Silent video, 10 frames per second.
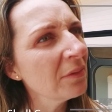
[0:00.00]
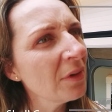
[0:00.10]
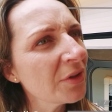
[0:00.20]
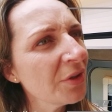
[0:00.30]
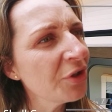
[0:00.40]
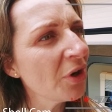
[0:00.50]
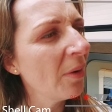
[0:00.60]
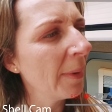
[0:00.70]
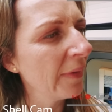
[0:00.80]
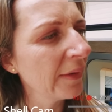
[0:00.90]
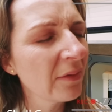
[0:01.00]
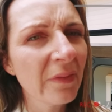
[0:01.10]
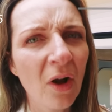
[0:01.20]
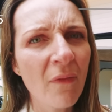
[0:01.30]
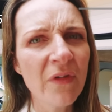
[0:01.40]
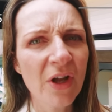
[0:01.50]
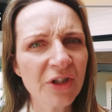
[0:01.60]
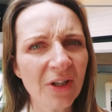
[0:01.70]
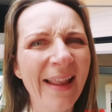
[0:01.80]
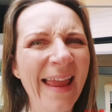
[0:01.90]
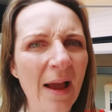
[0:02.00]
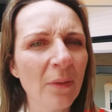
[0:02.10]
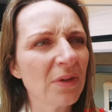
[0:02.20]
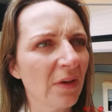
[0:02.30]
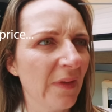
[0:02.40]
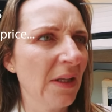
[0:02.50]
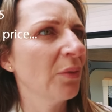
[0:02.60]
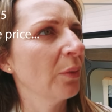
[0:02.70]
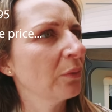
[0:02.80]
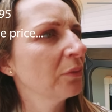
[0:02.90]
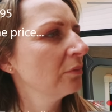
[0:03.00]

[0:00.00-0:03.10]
Not too sure about the conversion layout of this one,